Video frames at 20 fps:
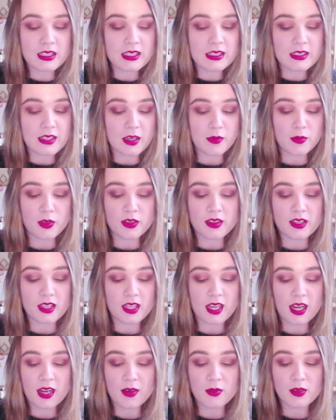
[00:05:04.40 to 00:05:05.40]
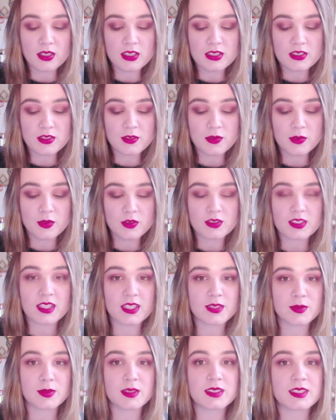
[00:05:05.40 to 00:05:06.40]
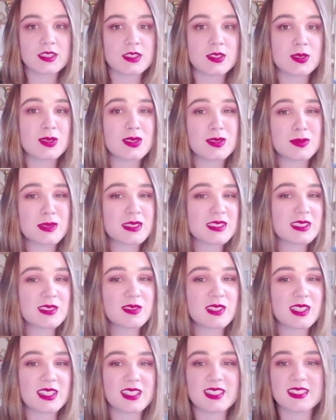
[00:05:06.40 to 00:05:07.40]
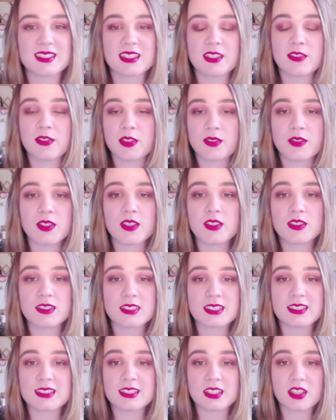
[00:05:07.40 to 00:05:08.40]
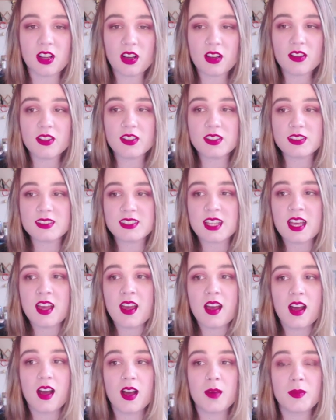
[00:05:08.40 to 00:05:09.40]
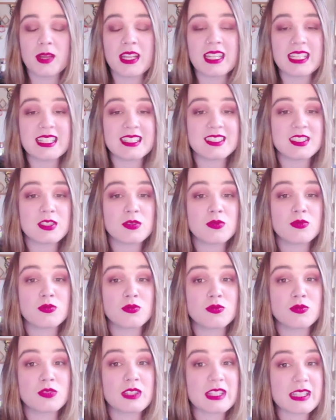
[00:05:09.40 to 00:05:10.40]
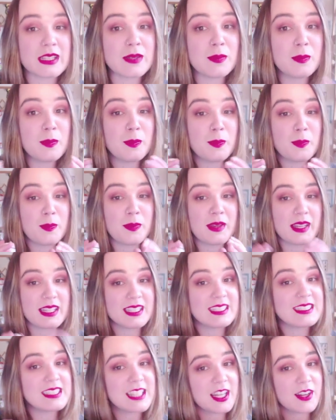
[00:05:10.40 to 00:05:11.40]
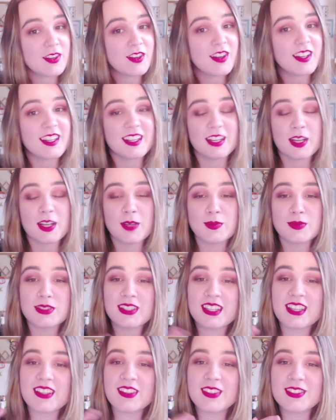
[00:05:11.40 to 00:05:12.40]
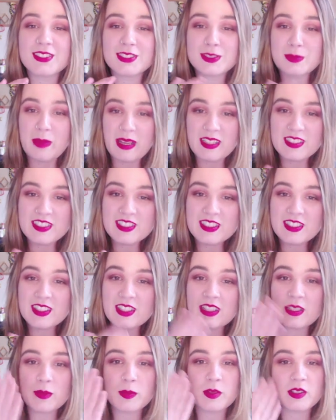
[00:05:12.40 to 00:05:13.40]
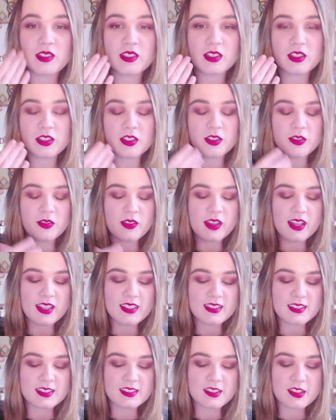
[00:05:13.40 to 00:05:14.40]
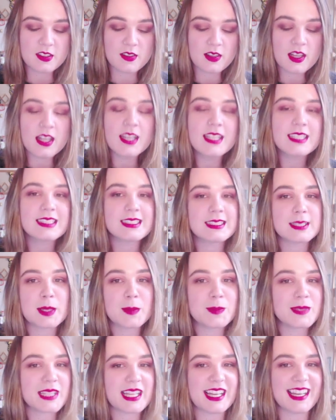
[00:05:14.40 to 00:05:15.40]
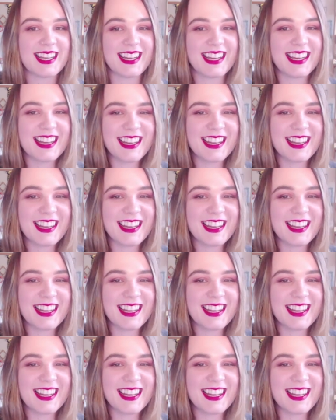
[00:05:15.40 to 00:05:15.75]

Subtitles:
in love with it. I wish the full size wasn't so expensive. I think it's like $50 or $60. It is a really big container, and it comes with like a little spatula to put it on your face, so someday,